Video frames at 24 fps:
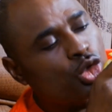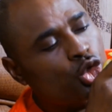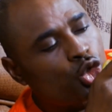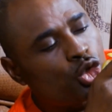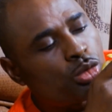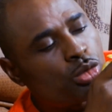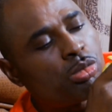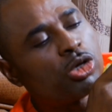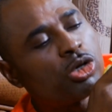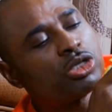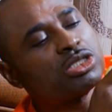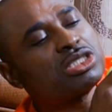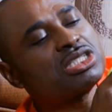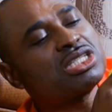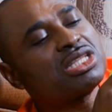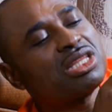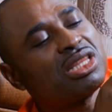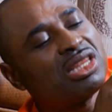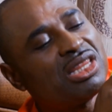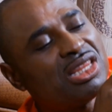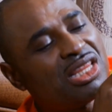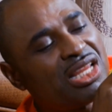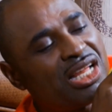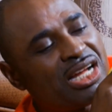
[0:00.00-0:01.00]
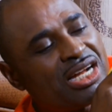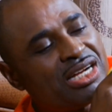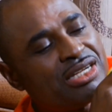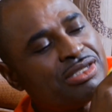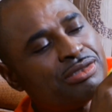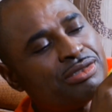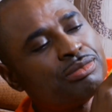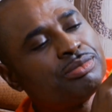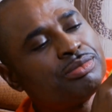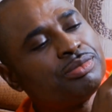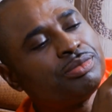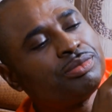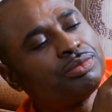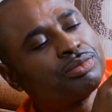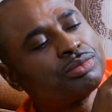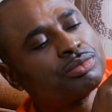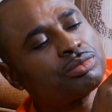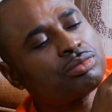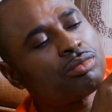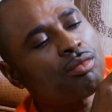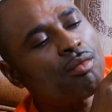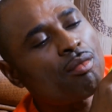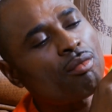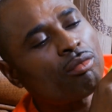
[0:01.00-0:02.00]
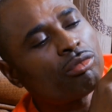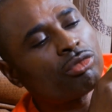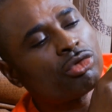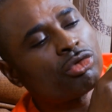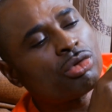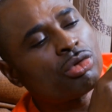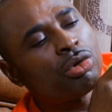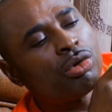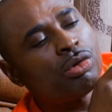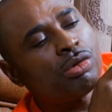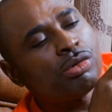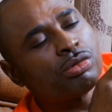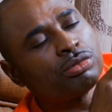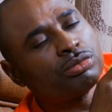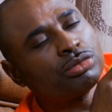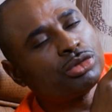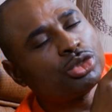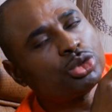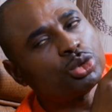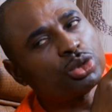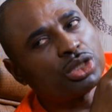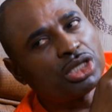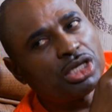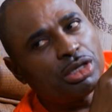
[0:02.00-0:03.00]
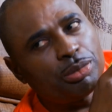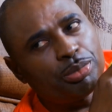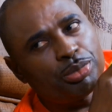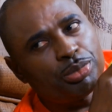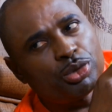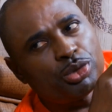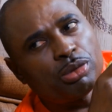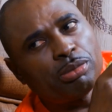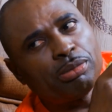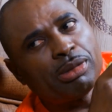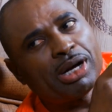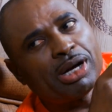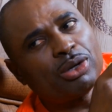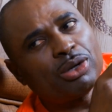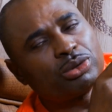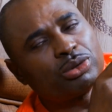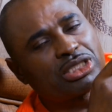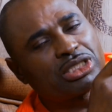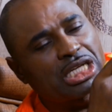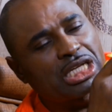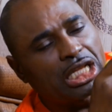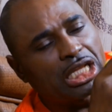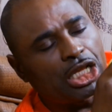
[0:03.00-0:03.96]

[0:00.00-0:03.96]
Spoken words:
You must learn to keep your mouth